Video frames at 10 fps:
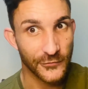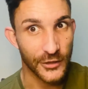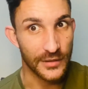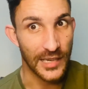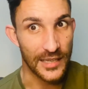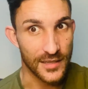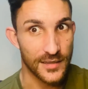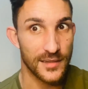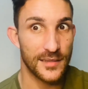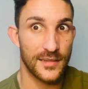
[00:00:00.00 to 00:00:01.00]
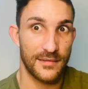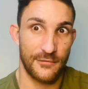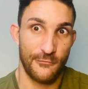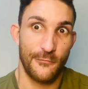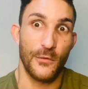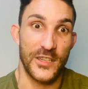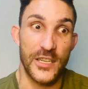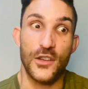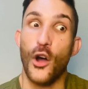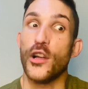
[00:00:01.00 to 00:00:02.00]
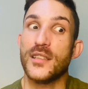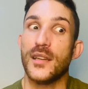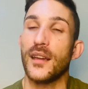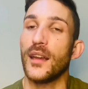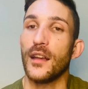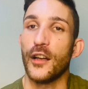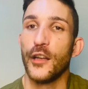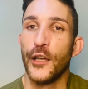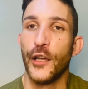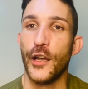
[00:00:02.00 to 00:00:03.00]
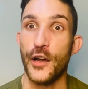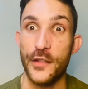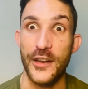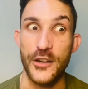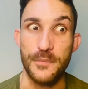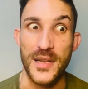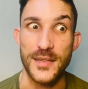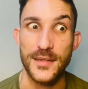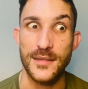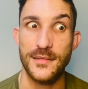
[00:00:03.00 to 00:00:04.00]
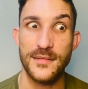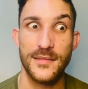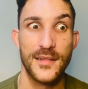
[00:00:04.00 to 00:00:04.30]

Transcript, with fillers: So that's what she's asking therapists.